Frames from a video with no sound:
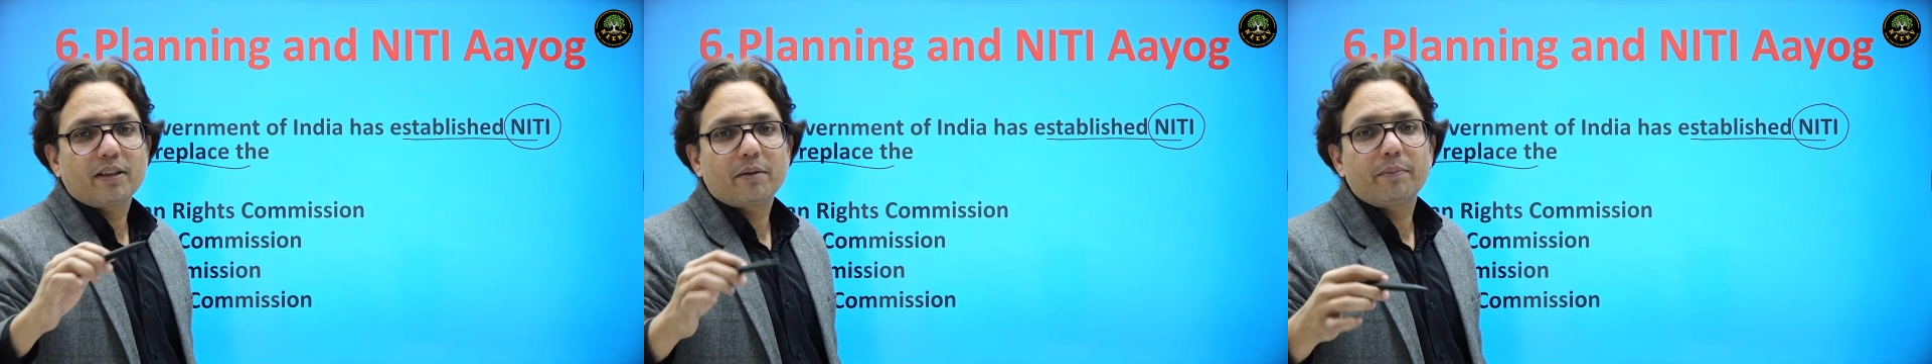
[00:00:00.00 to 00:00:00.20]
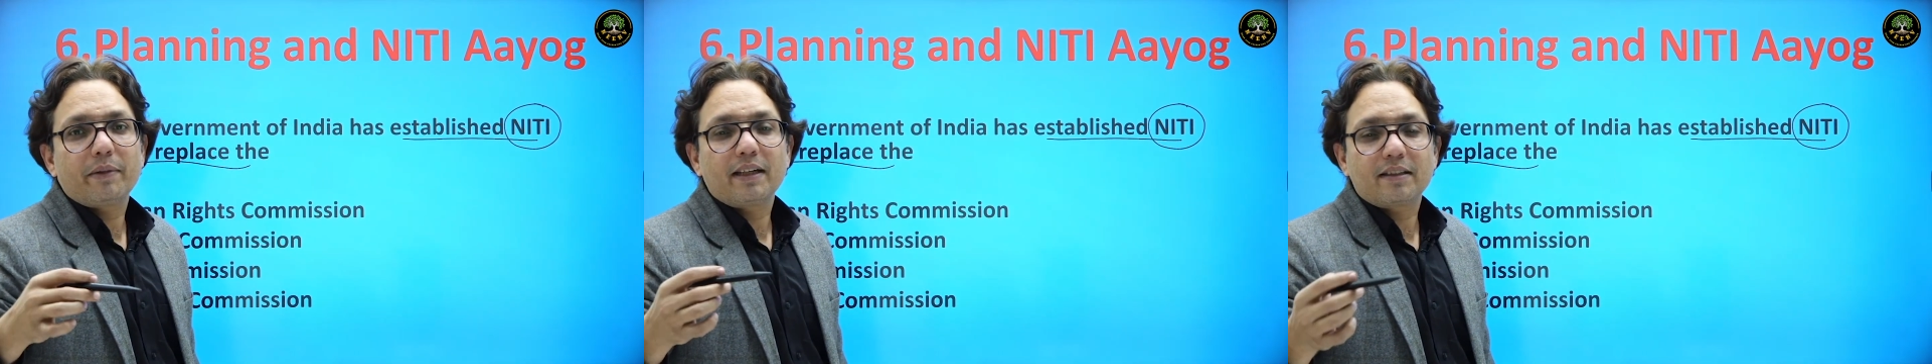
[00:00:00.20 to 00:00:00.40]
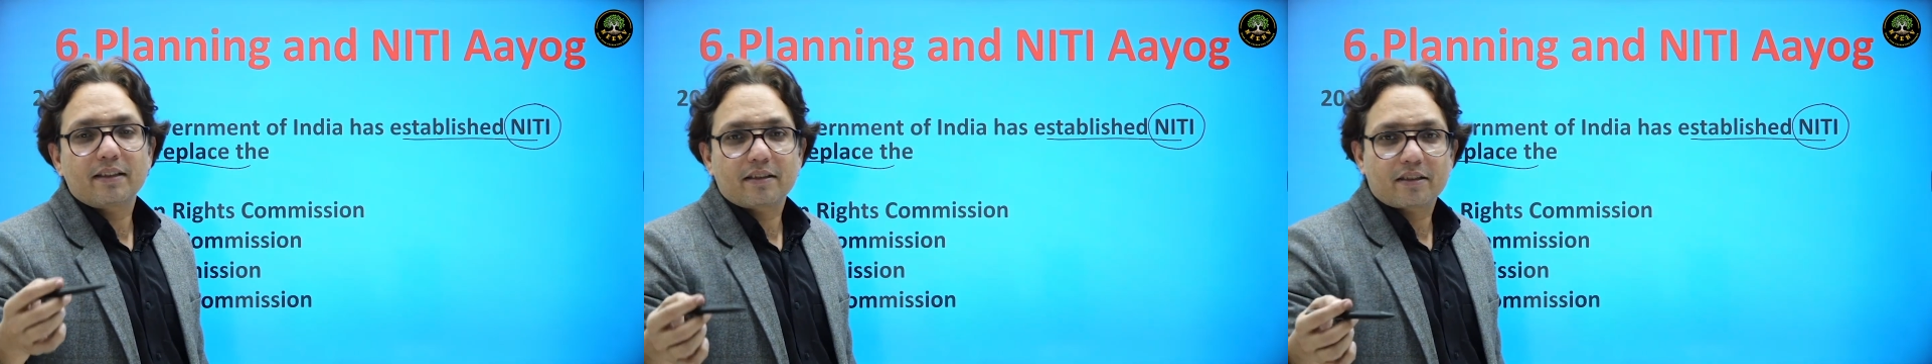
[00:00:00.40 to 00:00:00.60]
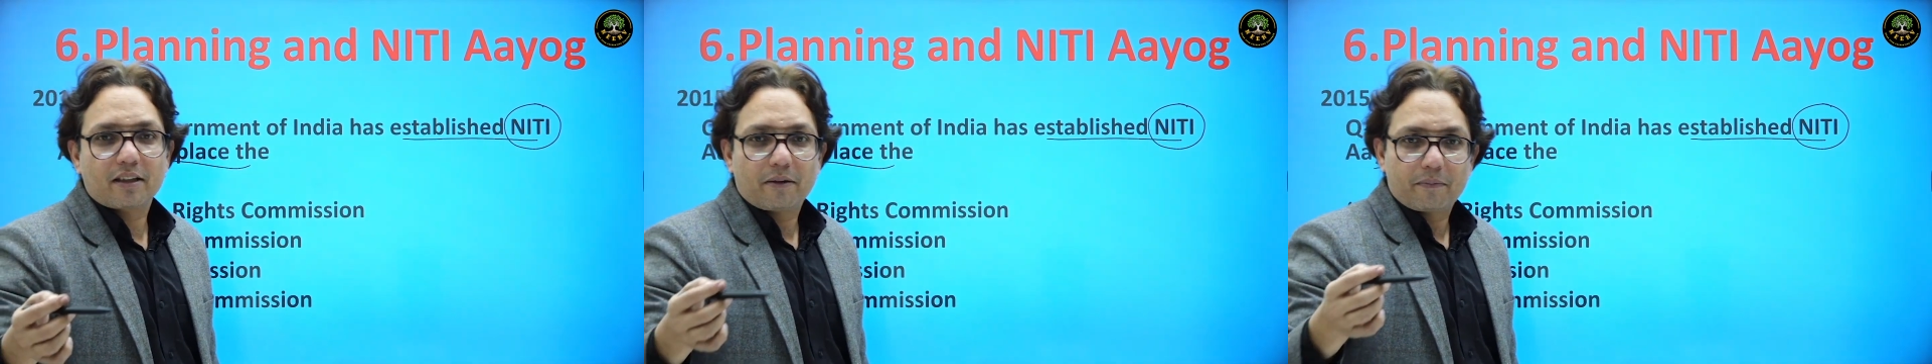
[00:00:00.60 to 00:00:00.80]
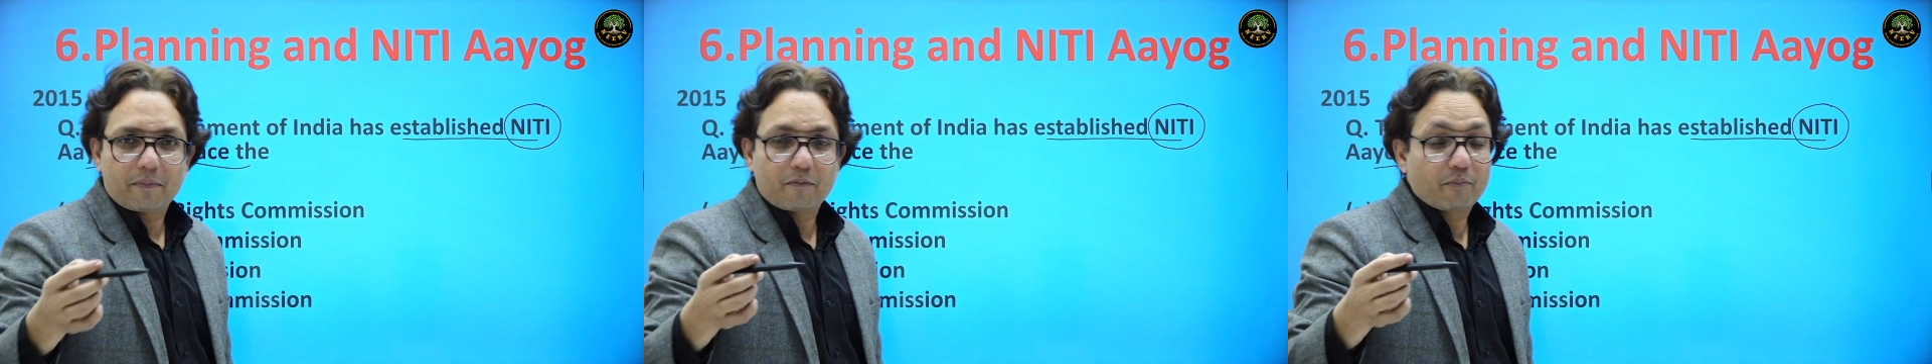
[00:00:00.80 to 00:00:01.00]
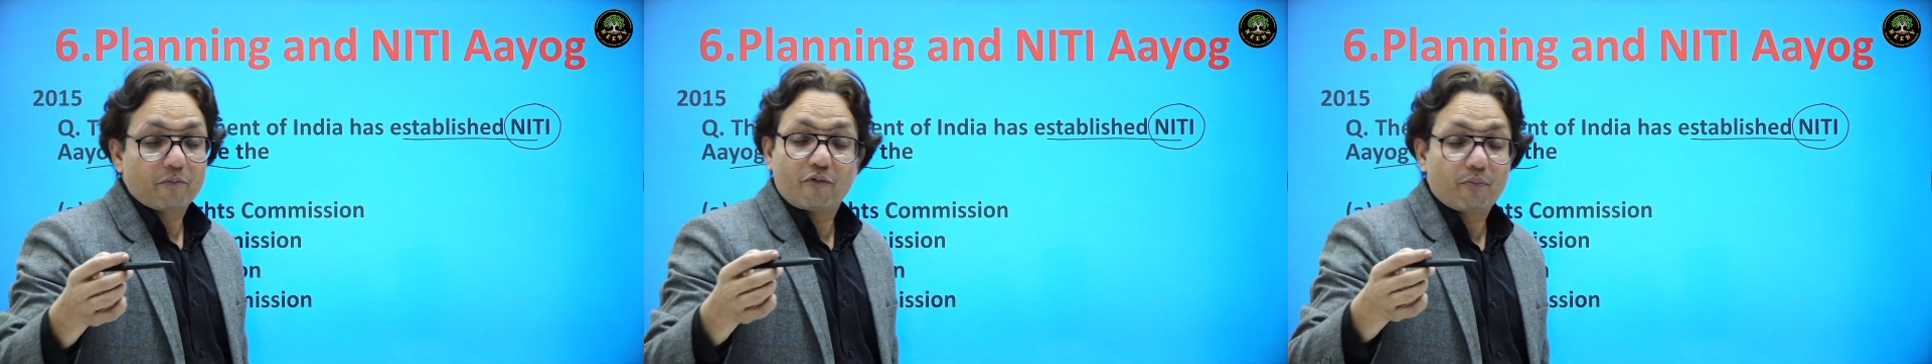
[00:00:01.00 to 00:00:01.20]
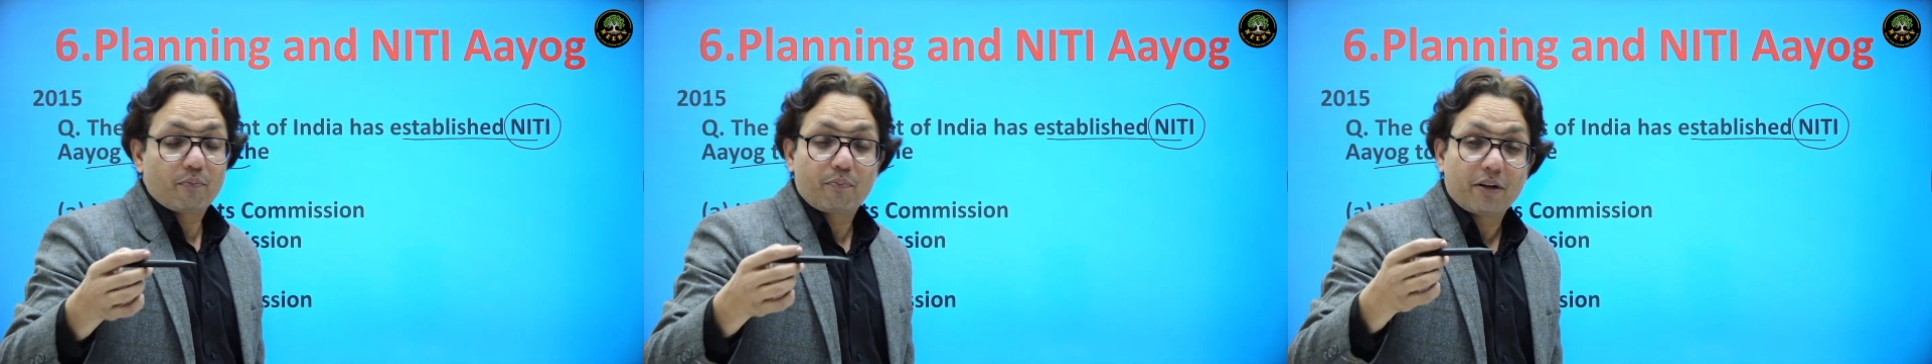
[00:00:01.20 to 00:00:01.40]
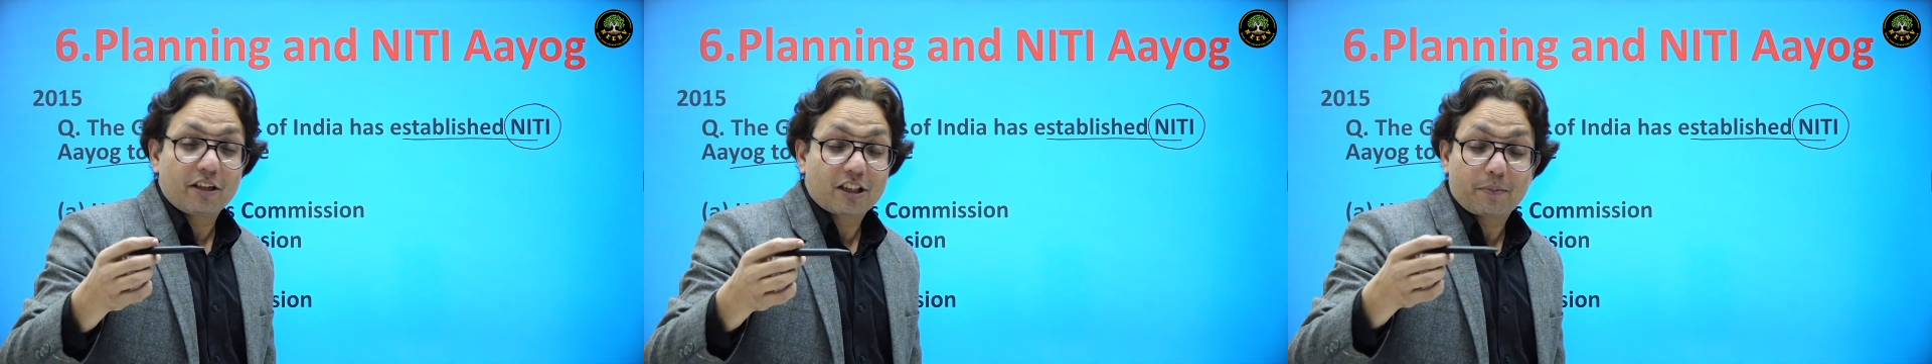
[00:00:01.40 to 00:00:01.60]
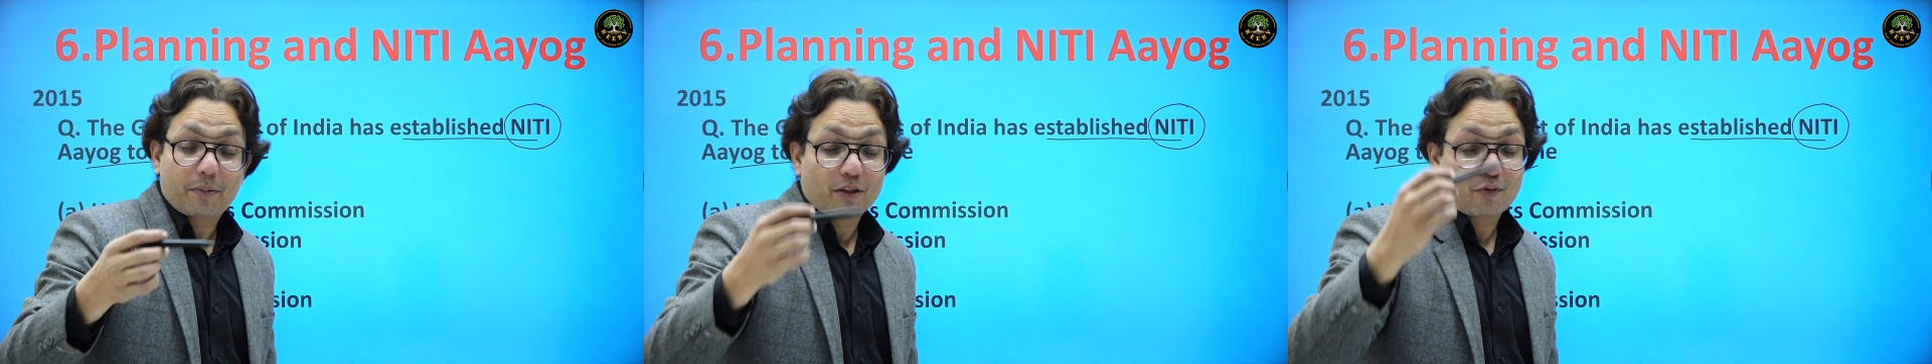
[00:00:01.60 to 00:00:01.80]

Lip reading: mains exam. Principles